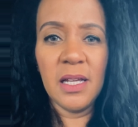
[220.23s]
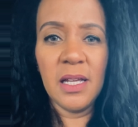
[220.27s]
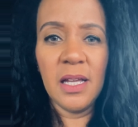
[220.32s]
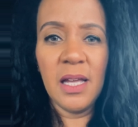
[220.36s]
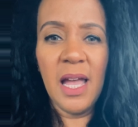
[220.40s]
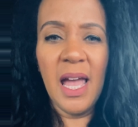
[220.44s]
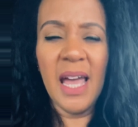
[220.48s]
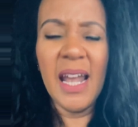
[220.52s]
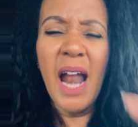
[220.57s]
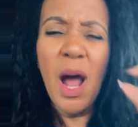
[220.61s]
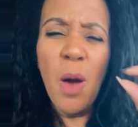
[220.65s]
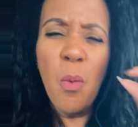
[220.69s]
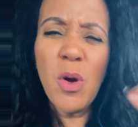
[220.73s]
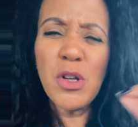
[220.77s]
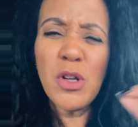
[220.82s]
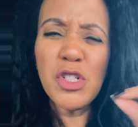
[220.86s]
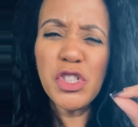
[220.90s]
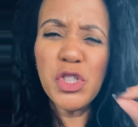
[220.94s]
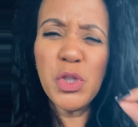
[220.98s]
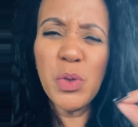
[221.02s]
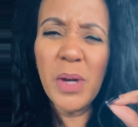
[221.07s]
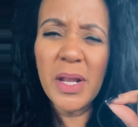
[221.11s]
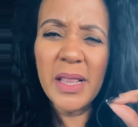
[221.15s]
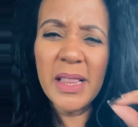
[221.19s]
And I want
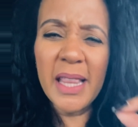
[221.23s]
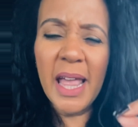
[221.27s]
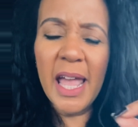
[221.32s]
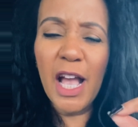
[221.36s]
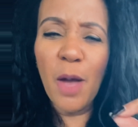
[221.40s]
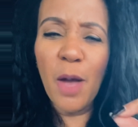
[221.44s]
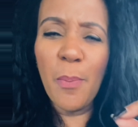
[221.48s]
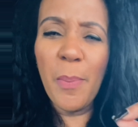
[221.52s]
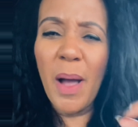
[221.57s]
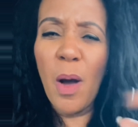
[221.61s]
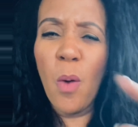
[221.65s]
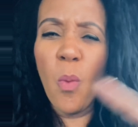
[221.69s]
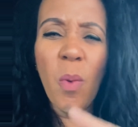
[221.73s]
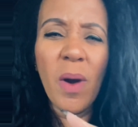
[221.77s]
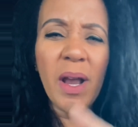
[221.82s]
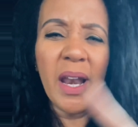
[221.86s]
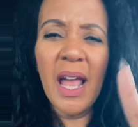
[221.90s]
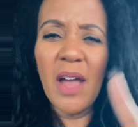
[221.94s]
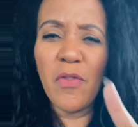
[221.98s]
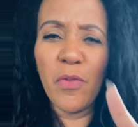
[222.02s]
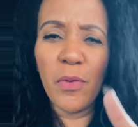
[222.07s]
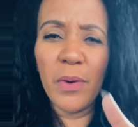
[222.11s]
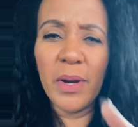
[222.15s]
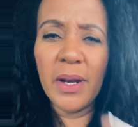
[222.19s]
you to think about
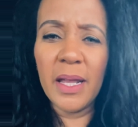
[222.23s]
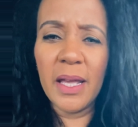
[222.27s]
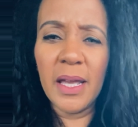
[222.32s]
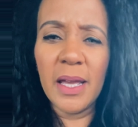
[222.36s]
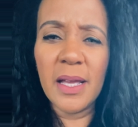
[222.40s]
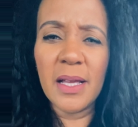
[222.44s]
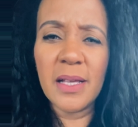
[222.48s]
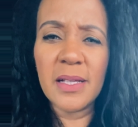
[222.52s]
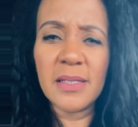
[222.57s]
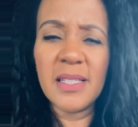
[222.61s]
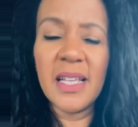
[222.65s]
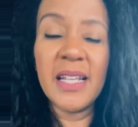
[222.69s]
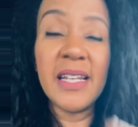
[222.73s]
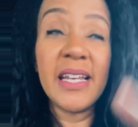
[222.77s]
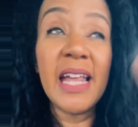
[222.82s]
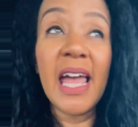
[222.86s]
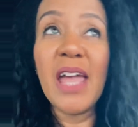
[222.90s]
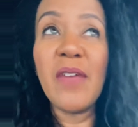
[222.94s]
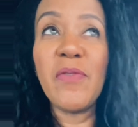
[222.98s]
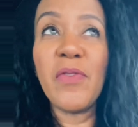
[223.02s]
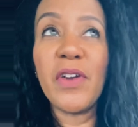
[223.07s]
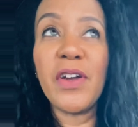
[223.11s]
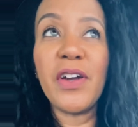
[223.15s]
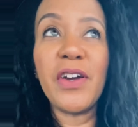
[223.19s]
whatever it is. See,
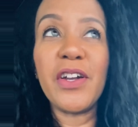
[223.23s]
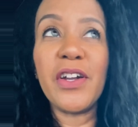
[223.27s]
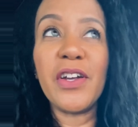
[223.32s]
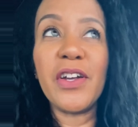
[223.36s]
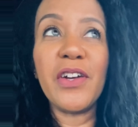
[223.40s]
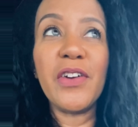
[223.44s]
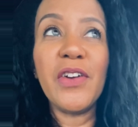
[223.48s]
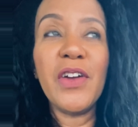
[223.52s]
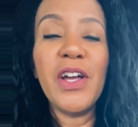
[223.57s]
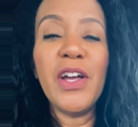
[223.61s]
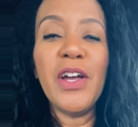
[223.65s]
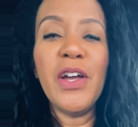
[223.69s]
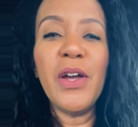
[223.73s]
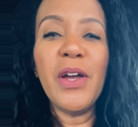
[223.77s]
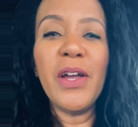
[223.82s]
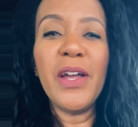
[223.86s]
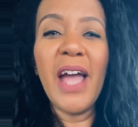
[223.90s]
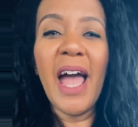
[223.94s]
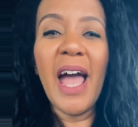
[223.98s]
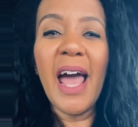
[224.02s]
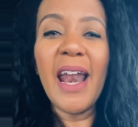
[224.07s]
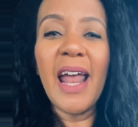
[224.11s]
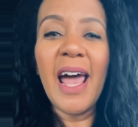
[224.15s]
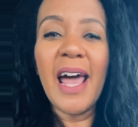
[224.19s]
David could have
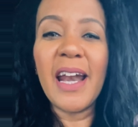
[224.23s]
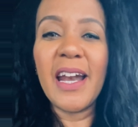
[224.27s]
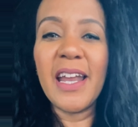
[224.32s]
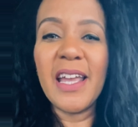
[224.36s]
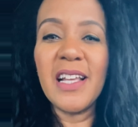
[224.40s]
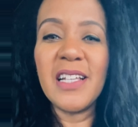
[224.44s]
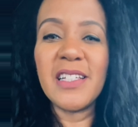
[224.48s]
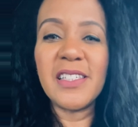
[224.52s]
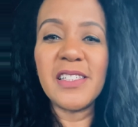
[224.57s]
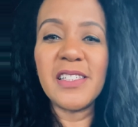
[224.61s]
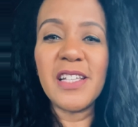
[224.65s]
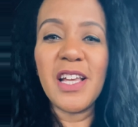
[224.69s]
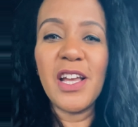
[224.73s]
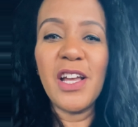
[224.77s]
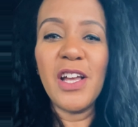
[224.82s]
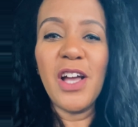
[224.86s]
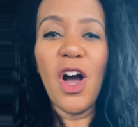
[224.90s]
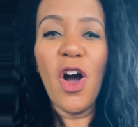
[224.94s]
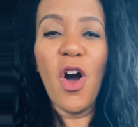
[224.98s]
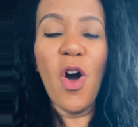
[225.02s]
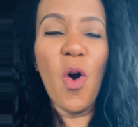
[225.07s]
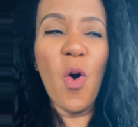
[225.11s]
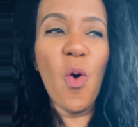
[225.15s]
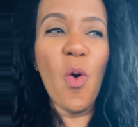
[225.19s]
got out of his
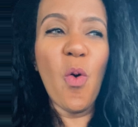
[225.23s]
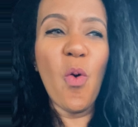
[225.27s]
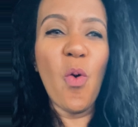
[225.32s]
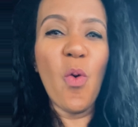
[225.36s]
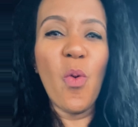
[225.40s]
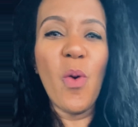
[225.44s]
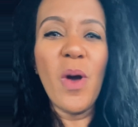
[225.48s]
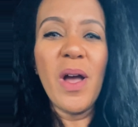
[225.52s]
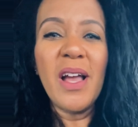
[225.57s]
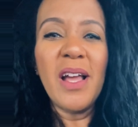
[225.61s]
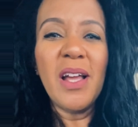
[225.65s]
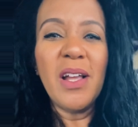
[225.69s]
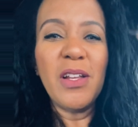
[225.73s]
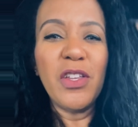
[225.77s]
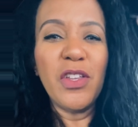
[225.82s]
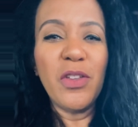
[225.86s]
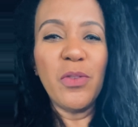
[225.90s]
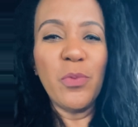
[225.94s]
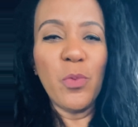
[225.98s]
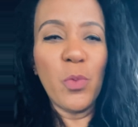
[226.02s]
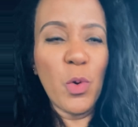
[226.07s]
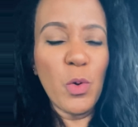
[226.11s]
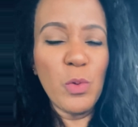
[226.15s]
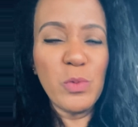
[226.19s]
whole
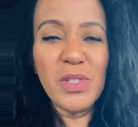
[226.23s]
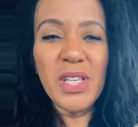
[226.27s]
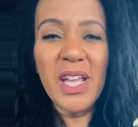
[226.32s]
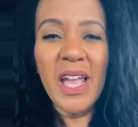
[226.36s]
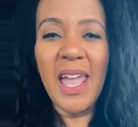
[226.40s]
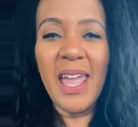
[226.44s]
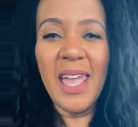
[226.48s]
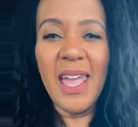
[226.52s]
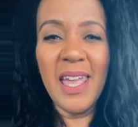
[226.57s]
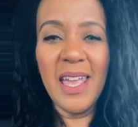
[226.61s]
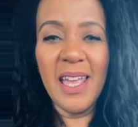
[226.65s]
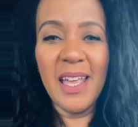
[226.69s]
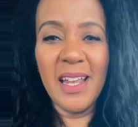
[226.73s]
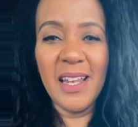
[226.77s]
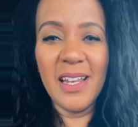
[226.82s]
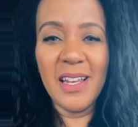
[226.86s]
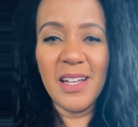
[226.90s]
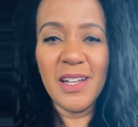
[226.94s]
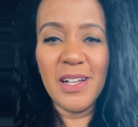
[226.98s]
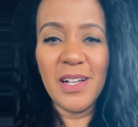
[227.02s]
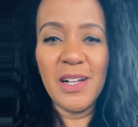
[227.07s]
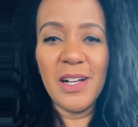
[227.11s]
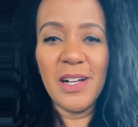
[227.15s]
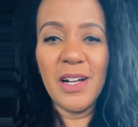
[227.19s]
routine
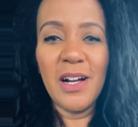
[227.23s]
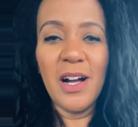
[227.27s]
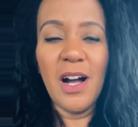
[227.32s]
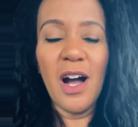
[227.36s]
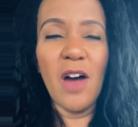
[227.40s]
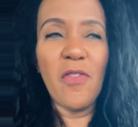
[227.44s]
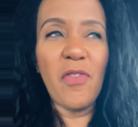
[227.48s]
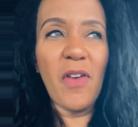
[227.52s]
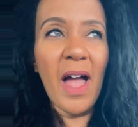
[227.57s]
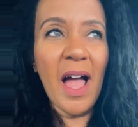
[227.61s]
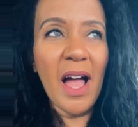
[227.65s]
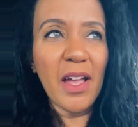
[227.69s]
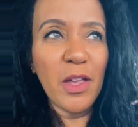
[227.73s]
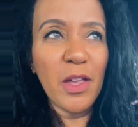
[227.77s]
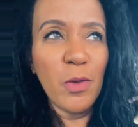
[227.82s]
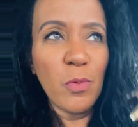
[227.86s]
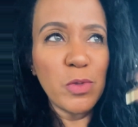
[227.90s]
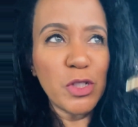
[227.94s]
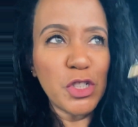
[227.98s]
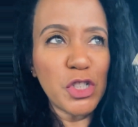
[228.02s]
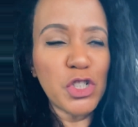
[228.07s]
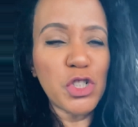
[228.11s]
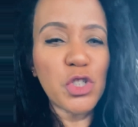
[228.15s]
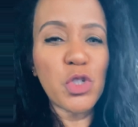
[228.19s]
of how he
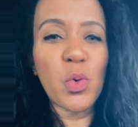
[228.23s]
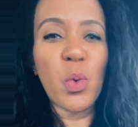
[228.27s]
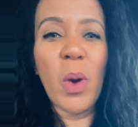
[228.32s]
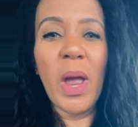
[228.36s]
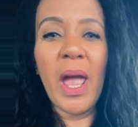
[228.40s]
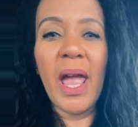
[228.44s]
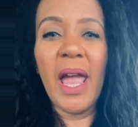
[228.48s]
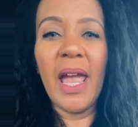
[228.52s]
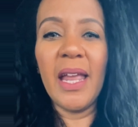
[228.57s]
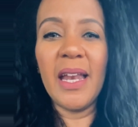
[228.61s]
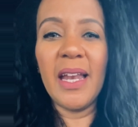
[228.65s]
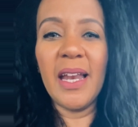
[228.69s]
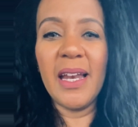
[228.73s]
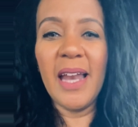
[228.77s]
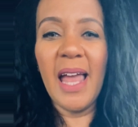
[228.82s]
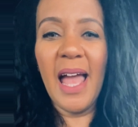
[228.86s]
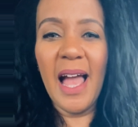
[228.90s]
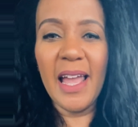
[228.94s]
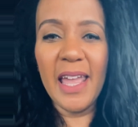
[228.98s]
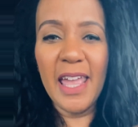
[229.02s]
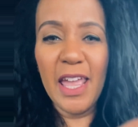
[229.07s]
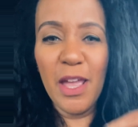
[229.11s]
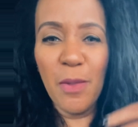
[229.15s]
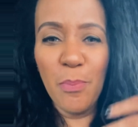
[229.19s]
was trained and how
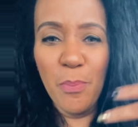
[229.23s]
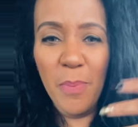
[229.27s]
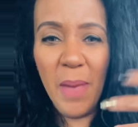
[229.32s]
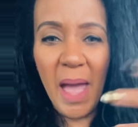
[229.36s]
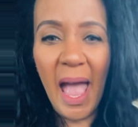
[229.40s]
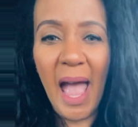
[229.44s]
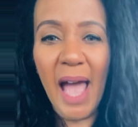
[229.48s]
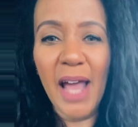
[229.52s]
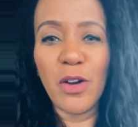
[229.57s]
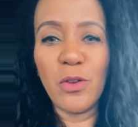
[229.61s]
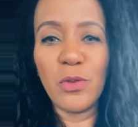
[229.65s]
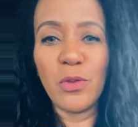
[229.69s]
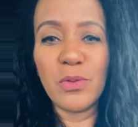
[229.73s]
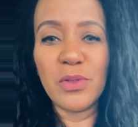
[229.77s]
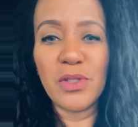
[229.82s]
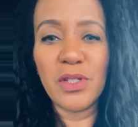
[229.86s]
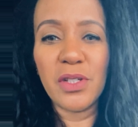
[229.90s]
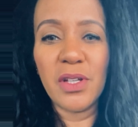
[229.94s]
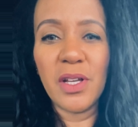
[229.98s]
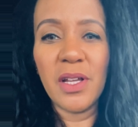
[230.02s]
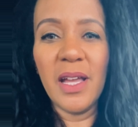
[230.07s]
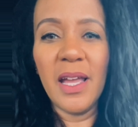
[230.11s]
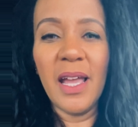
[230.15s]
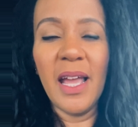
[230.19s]
he battled
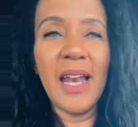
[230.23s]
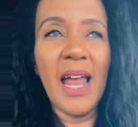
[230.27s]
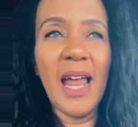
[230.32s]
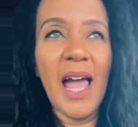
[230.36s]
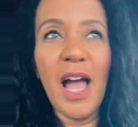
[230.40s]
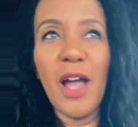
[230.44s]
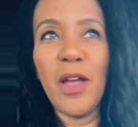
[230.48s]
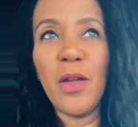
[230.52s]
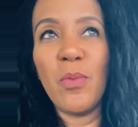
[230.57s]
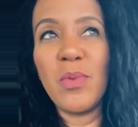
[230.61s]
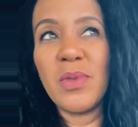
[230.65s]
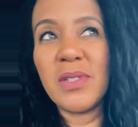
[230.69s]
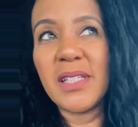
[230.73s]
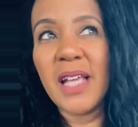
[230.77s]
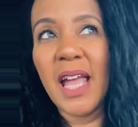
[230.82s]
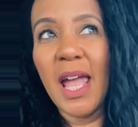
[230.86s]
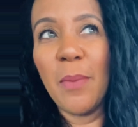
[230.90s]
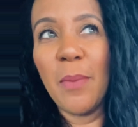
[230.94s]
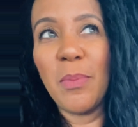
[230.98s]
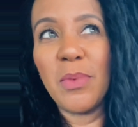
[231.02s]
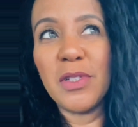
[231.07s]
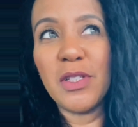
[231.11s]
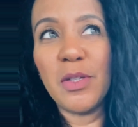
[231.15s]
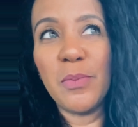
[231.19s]
and how he was
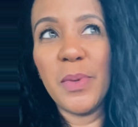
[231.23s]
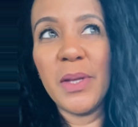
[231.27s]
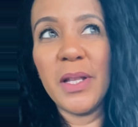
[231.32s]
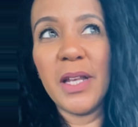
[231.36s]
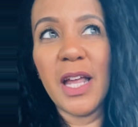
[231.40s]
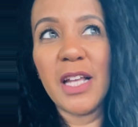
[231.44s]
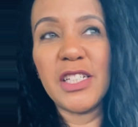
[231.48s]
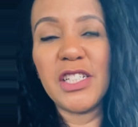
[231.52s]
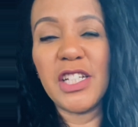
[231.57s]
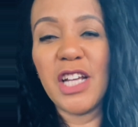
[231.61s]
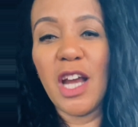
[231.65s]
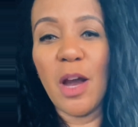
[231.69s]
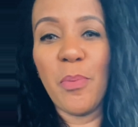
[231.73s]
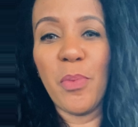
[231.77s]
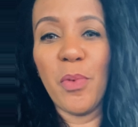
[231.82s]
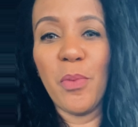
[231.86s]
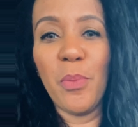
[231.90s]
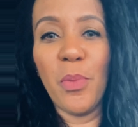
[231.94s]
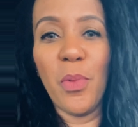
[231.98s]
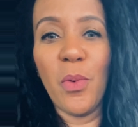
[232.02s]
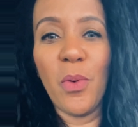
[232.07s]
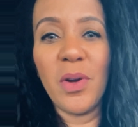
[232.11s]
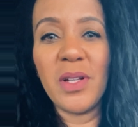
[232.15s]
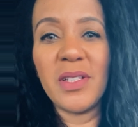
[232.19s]
able to be that shepherd
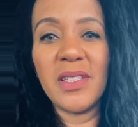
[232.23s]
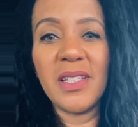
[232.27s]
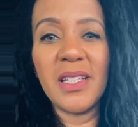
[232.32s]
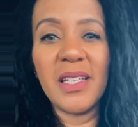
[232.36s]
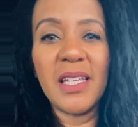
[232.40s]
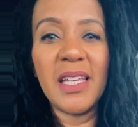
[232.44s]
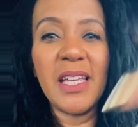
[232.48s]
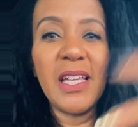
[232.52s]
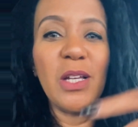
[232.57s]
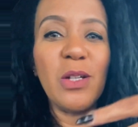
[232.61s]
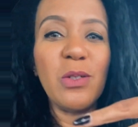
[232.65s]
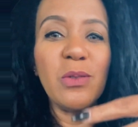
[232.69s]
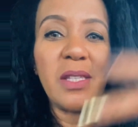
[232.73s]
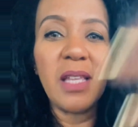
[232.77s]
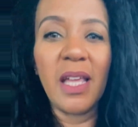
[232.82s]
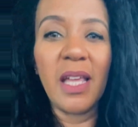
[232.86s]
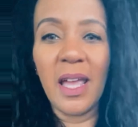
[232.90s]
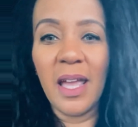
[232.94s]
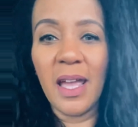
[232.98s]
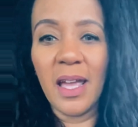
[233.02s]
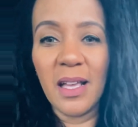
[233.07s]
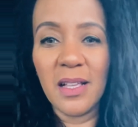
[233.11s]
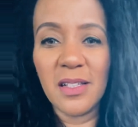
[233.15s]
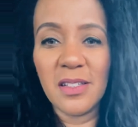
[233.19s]
boy to kill
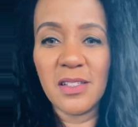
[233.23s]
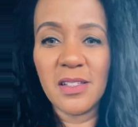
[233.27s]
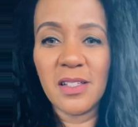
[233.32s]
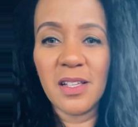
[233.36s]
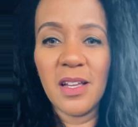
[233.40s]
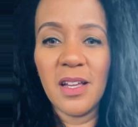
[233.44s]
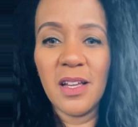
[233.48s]
things.